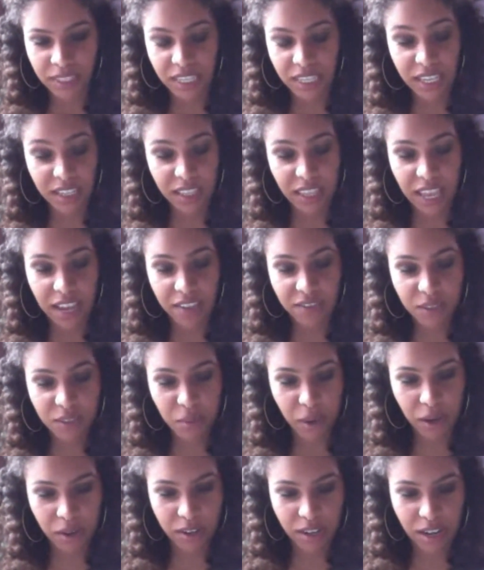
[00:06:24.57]
He had
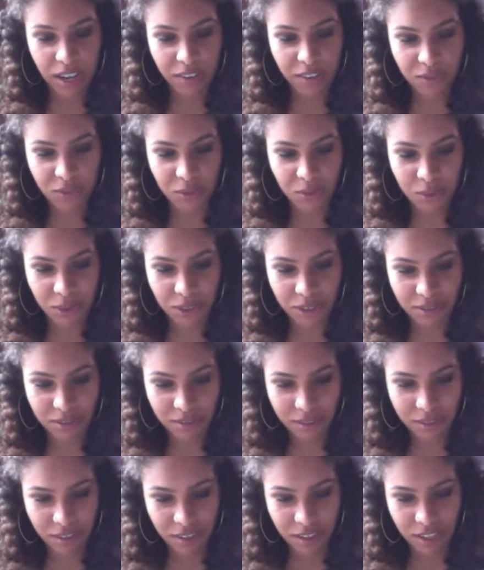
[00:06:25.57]
laughed about it afterward.
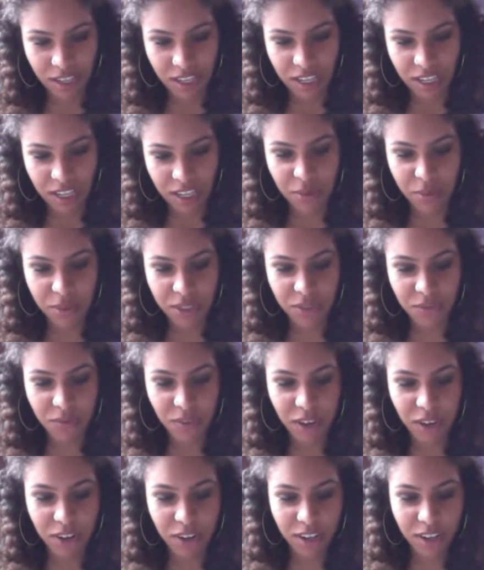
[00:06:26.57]
He was a
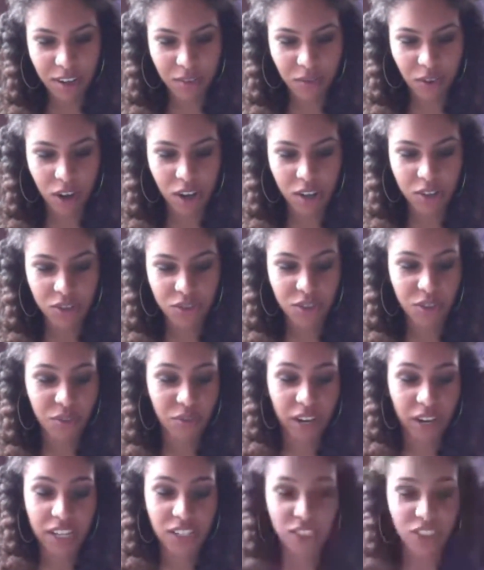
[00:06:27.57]
veteran of
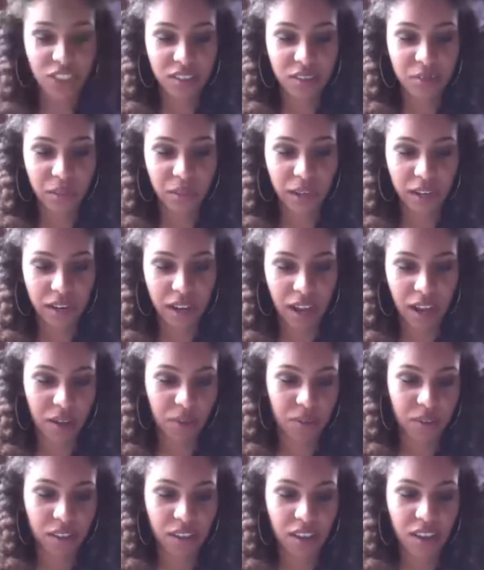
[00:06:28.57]
100 rangings by
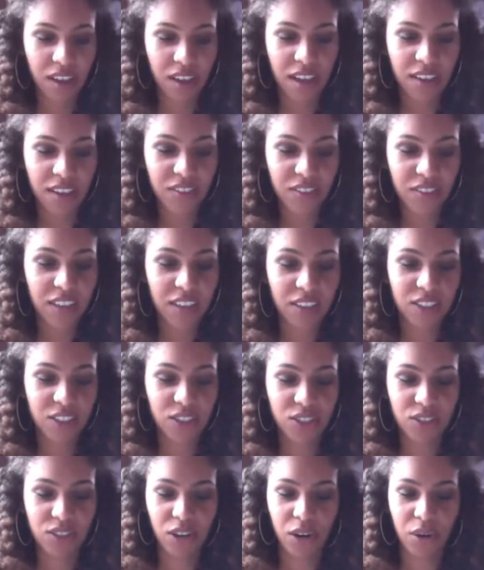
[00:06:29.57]
now, and the
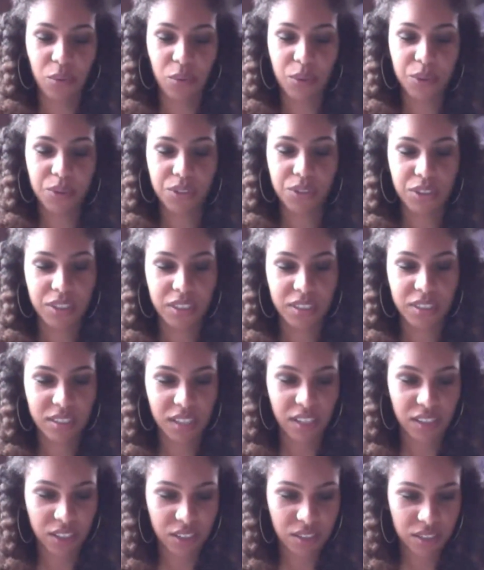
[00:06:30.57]
endless dark wilderness
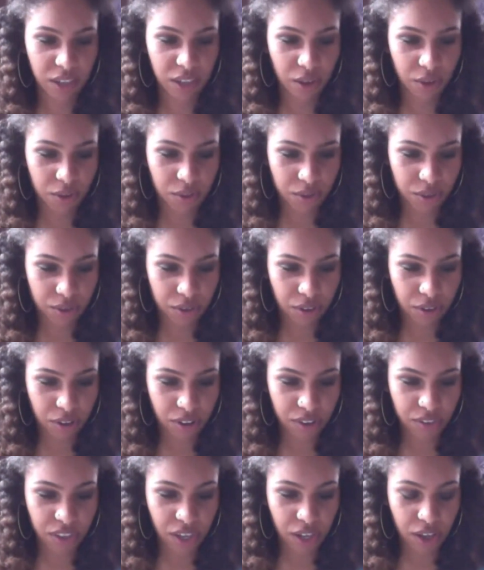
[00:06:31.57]
that the Southern
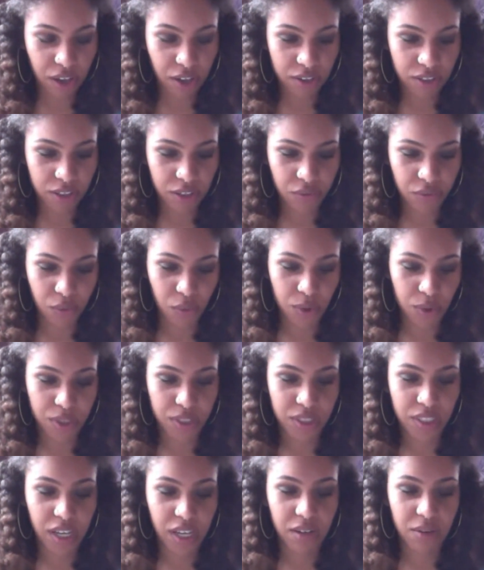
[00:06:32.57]
called the haunted
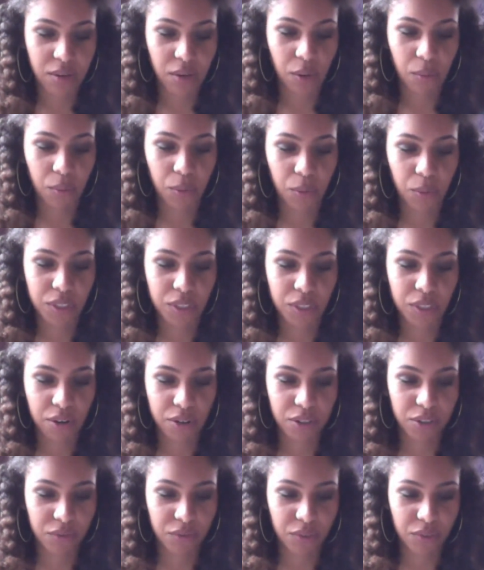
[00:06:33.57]
forest had no more
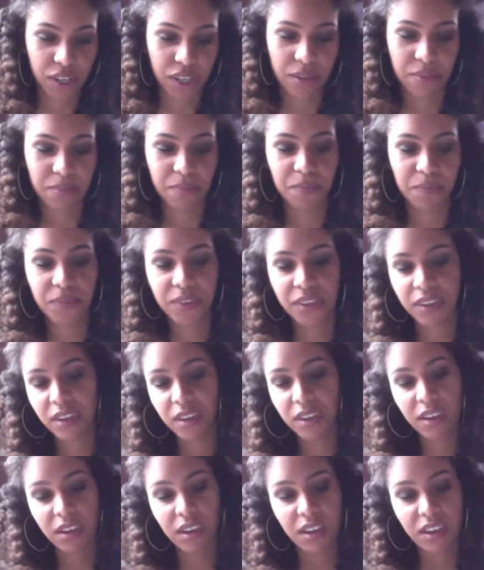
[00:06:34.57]
terrors for him.
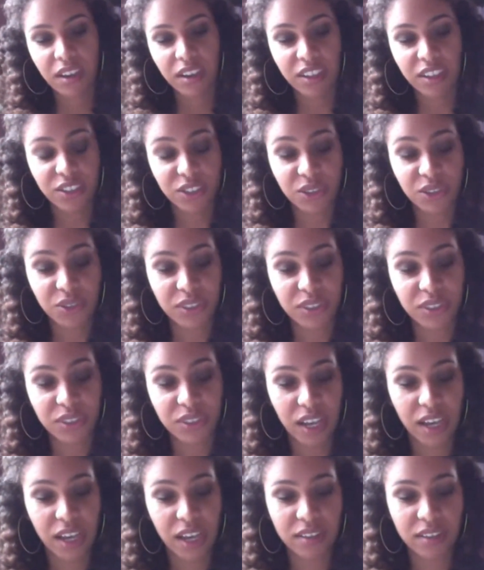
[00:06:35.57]
Until
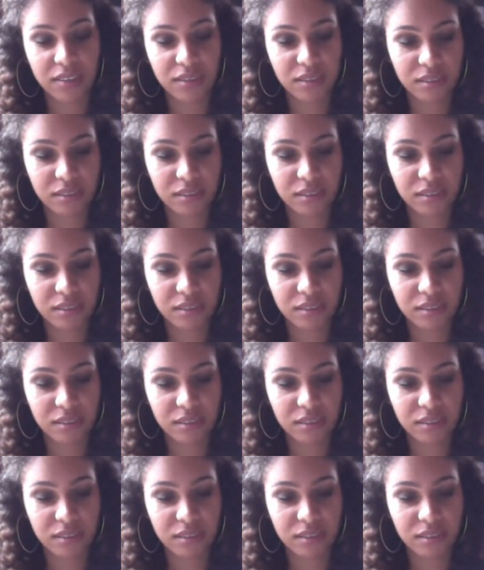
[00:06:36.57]
tonight.